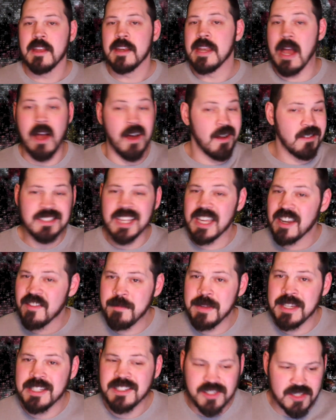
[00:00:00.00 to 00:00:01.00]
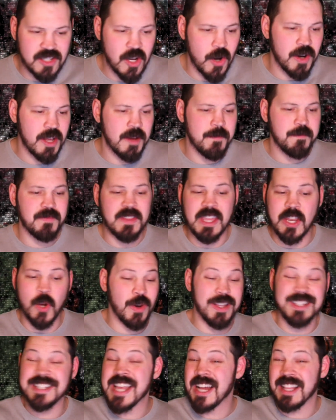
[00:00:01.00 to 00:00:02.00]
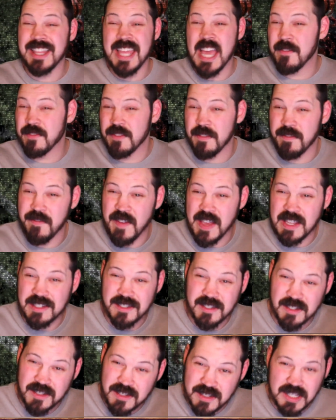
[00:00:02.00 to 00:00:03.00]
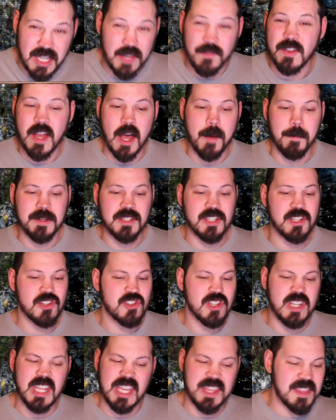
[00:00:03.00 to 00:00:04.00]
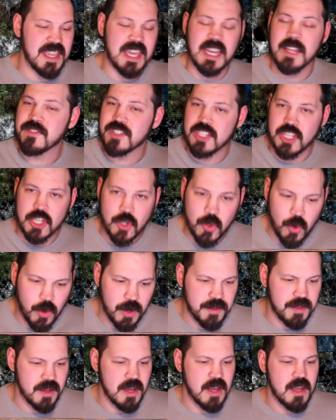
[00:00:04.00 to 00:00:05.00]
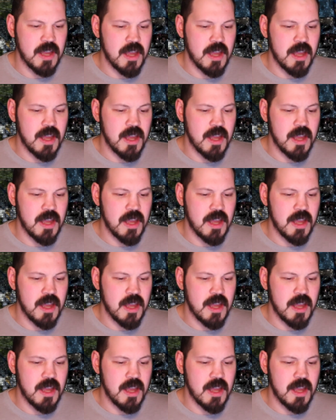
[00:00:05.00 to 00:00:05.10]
Now, outside of Minnesota, they don't exactly have to face stiff competition in the NFC North,